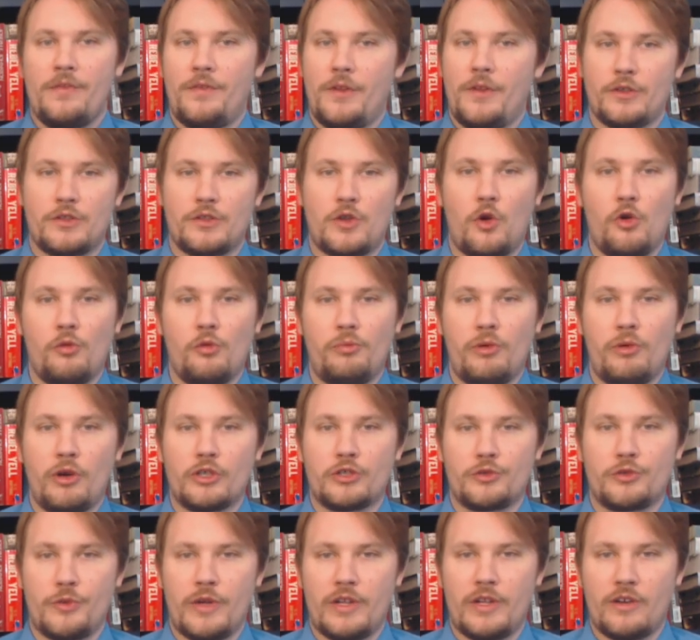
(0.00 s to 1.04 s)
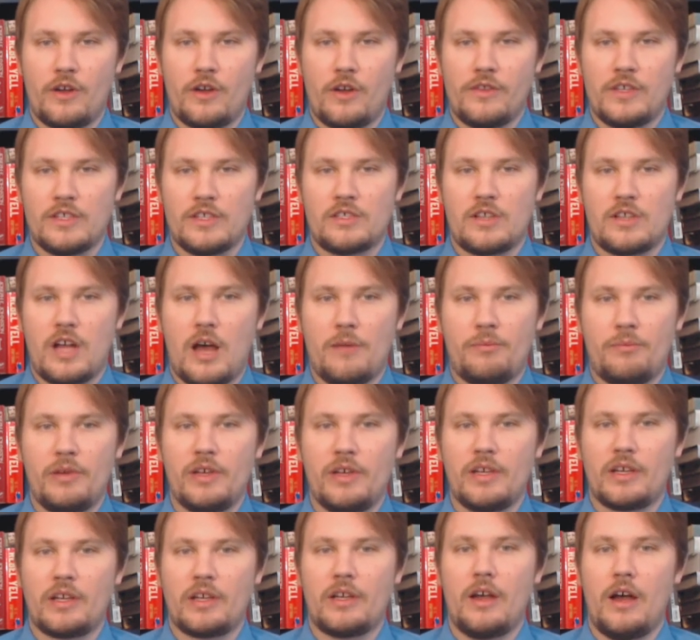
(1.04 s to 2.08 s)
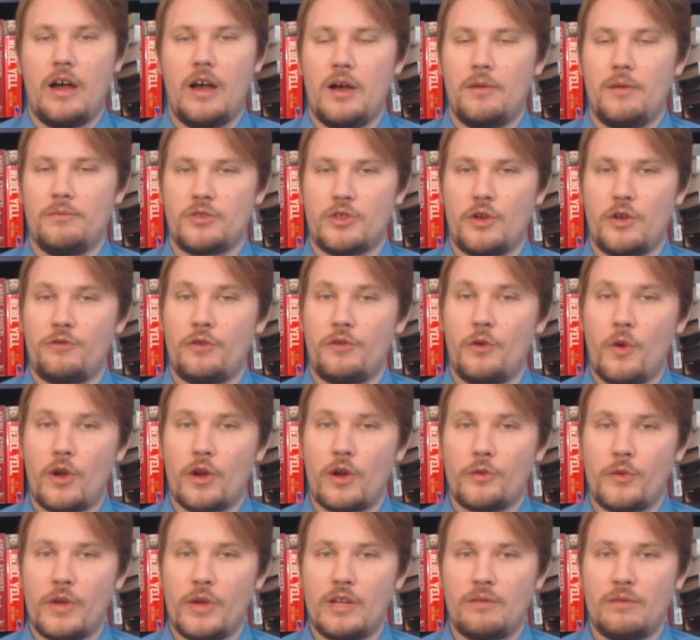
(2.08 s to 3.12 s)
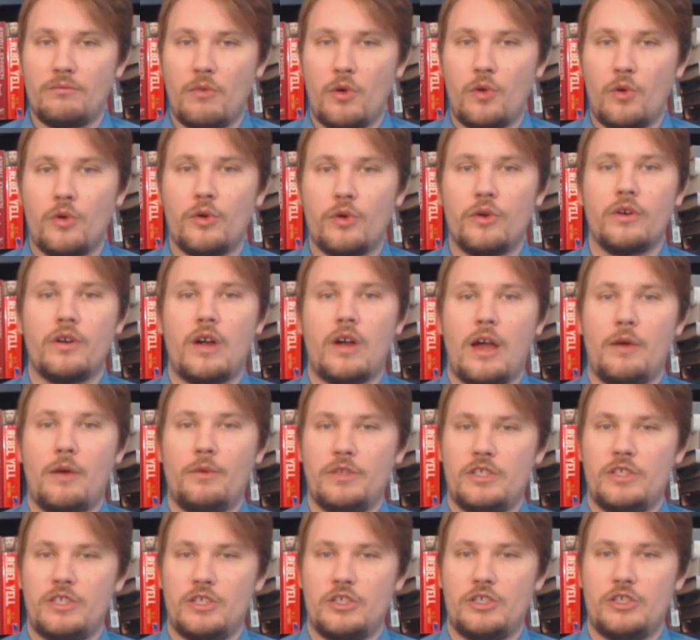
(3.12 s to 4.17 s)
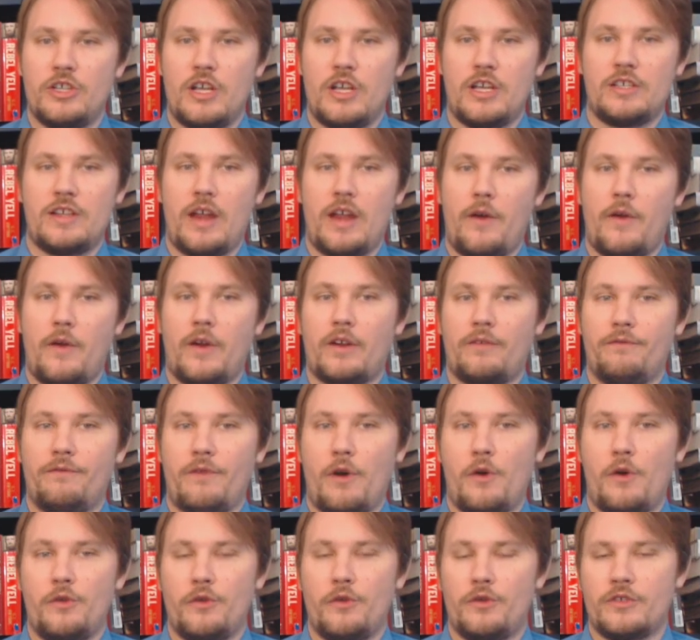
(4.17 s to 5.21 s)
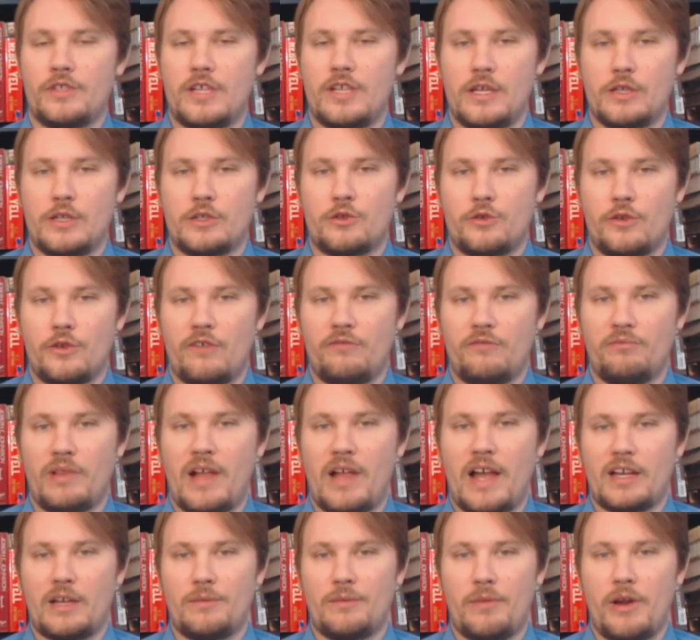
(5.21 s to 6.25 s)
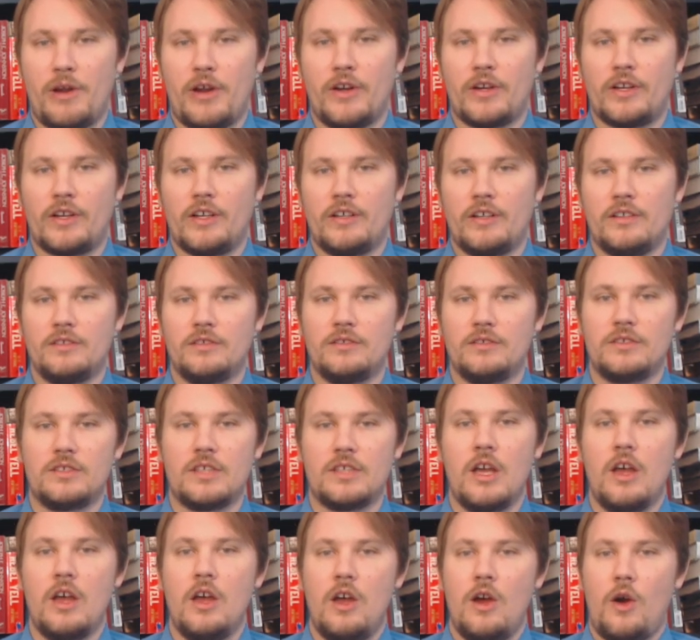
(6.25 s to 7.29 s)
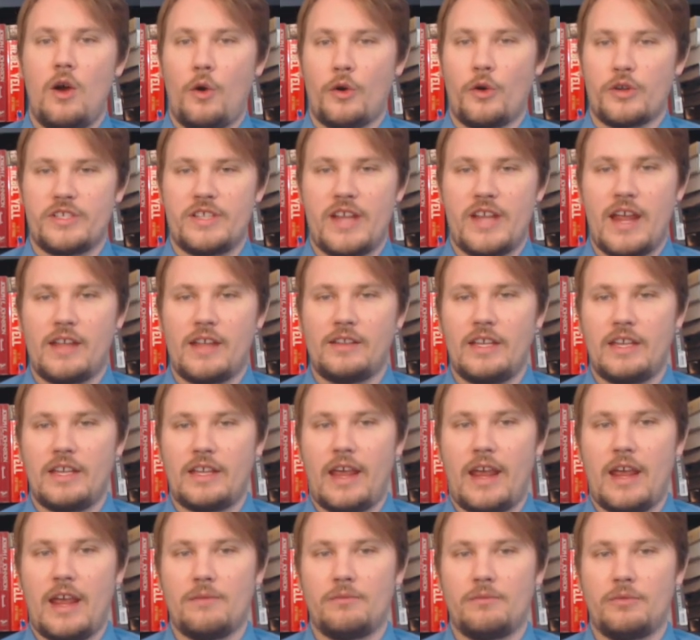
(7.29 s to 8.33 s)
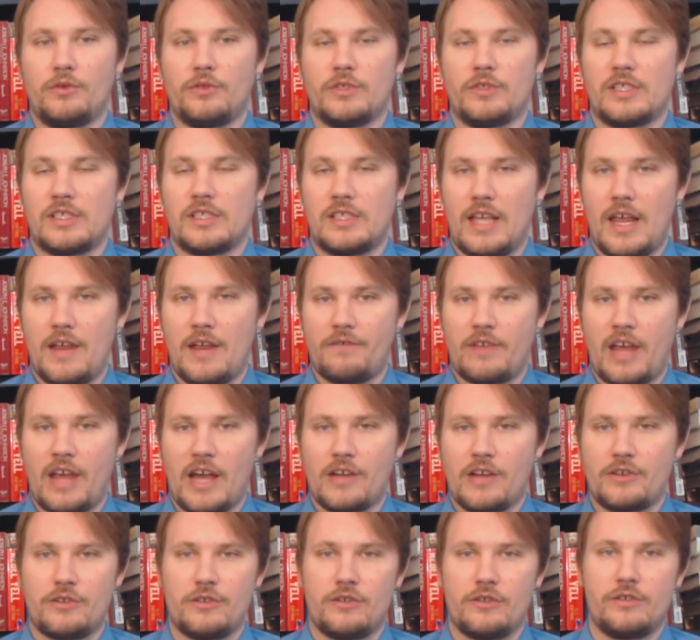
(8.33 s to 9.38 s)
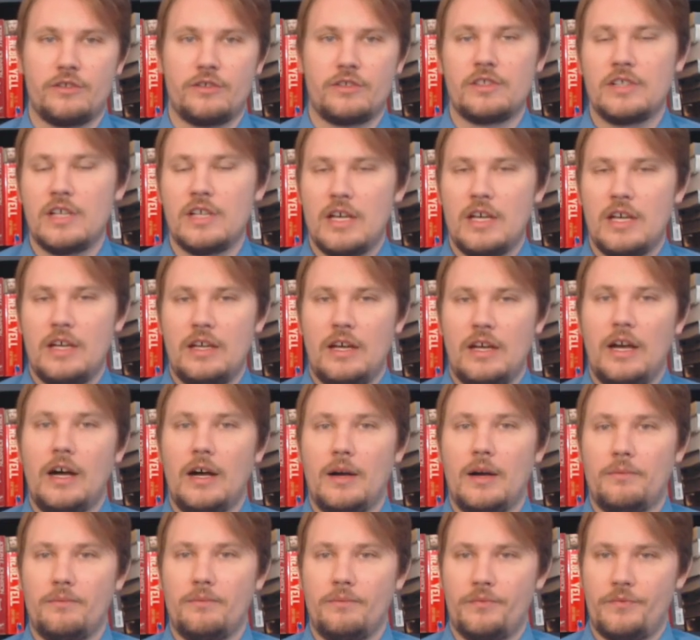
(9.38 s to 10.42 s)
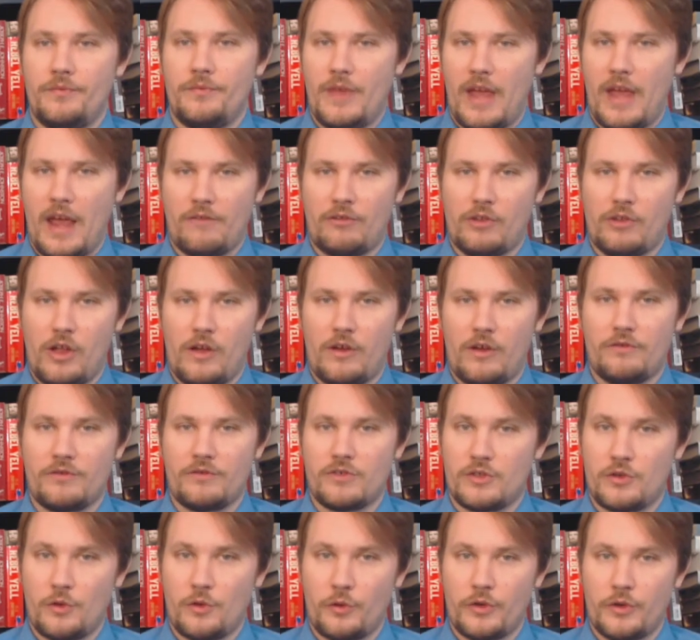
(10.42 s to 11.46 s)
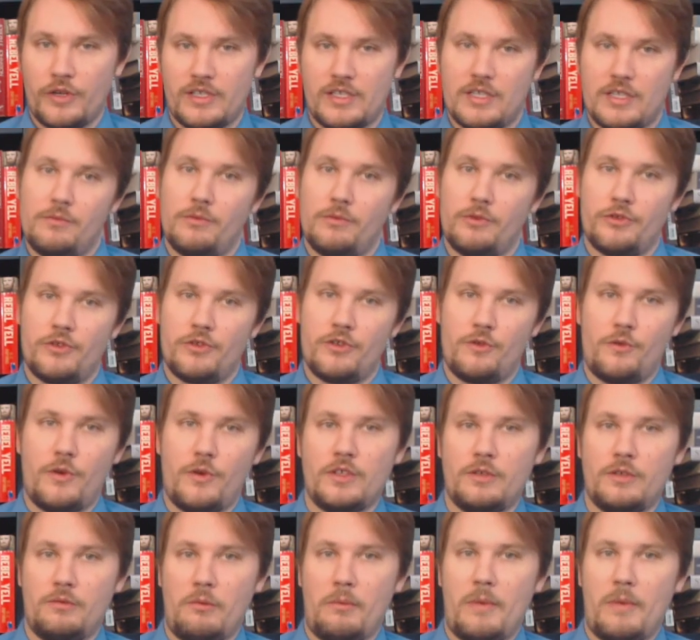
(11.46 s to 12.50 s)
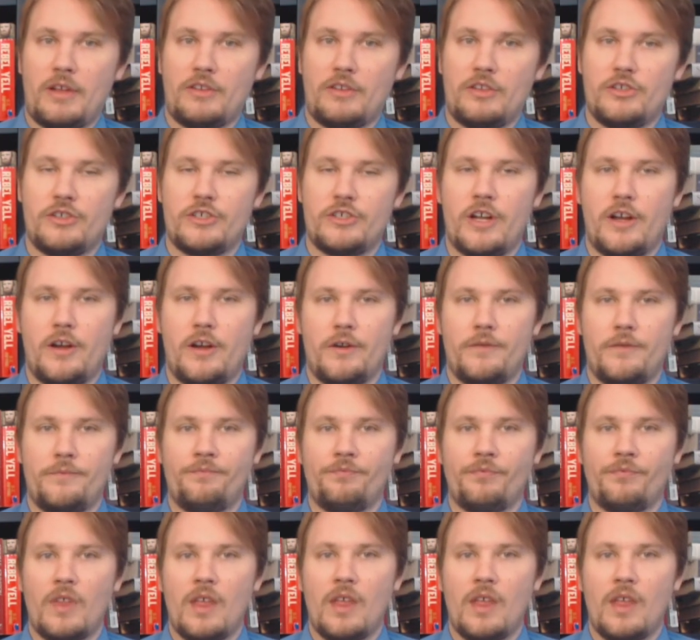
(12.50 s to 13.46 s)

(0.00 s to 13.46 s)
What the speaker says: There's whole books written on this topic, so if you want to read more, I would suggest Eric Foner's History of Black Americans or Stanley Campbell's Slave Catchers. They have a lot of stories similar to the one I'm about to share.